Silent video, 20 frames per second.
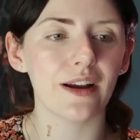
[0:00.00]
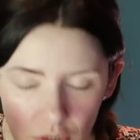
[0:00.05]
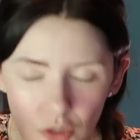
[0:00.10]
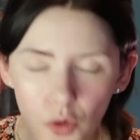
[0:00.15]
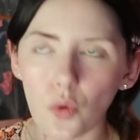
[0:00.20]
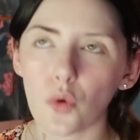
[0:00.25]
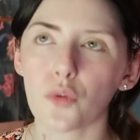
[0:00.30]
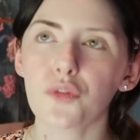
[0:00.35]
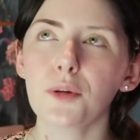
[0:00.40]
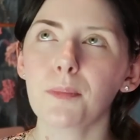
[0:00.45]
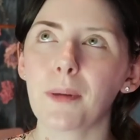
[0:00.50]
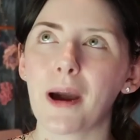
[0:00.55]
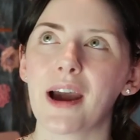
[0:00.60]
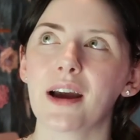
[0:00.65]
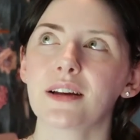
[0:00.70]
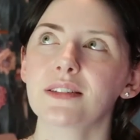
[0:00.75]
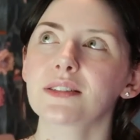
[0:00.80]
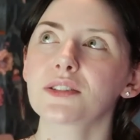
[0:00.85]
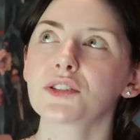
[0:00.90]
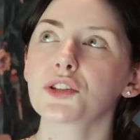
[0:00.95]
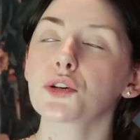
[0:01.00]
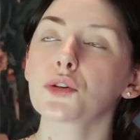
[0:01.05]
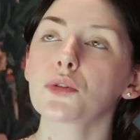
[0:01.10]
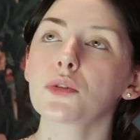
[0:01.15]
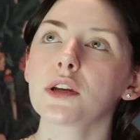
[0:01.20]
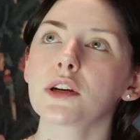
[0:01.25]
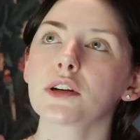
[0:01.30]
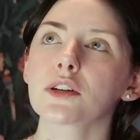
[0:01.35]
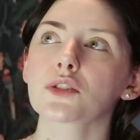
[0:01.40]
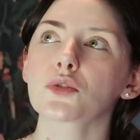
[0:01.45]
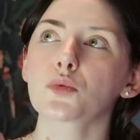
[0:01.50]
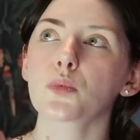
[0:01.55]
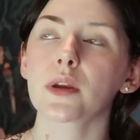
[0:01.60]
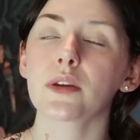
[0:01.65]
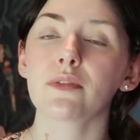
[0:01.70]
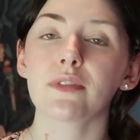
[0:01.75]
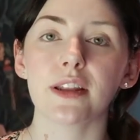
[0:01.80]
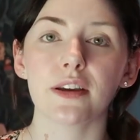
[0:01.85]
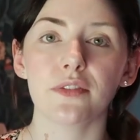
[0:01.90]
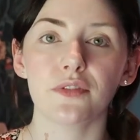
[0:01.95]
So over the past 2 years,
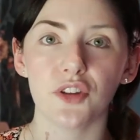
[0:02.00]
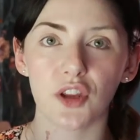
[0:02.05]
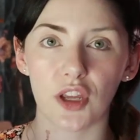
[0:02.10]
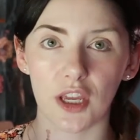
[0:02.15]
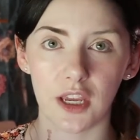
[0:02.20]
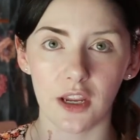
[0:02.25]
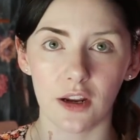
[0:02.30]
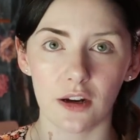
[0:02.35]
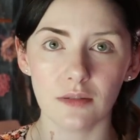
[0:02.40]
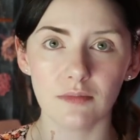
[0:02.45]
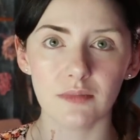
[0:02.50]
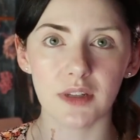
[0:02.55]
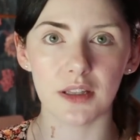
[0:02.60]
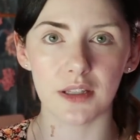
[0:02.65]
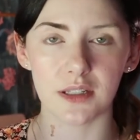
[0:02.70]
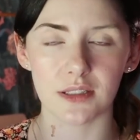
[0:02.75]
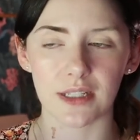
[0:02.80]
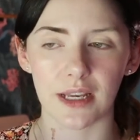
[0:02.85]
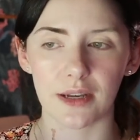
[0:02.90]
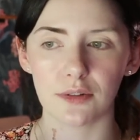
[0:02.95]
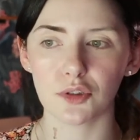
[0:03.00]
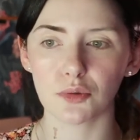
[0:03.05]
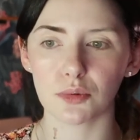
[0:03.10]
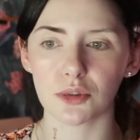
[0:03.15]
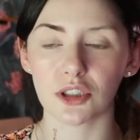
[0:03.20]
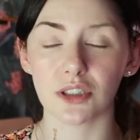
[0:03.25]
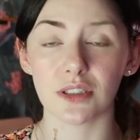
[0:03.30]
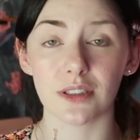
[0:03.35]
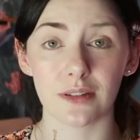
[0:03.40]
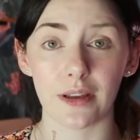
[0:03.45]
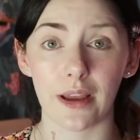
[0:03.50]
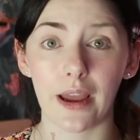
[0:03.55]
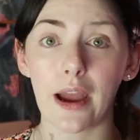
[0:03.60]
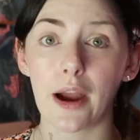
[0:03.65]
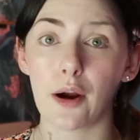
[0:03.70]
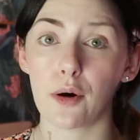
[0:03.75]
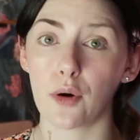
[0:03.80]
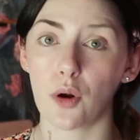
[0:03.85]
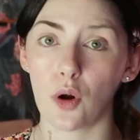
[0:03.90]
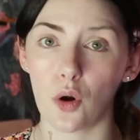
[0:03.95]
we've lived here in this house, which is
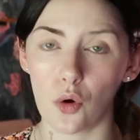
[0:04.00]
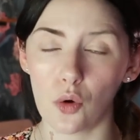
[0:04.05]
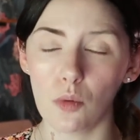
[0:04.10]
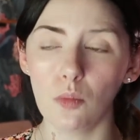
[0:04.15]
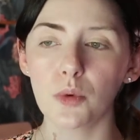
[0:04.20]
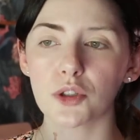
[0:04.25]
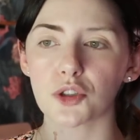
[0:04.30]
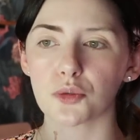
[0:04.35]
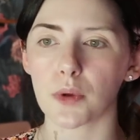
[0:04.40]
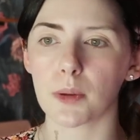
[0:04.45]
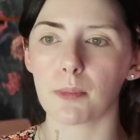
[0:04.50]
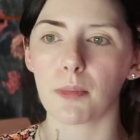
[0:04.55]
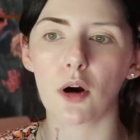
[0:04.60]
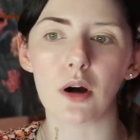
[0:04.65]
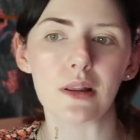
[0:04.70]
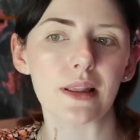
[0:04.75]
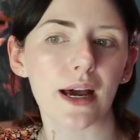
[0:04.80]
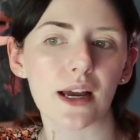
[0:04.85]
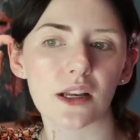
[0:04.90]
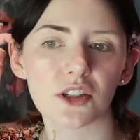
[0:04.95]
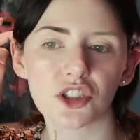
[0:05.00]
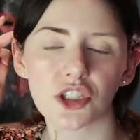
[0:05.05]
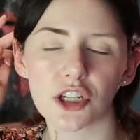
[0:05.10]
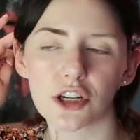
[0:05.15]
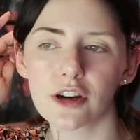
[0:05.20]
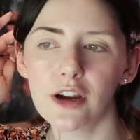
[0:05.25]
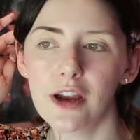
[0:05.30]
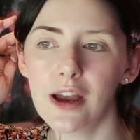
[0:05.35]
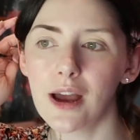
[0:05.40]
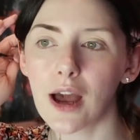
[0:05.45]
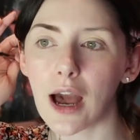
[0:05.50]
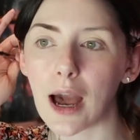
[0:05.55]
our home, which we bought last year.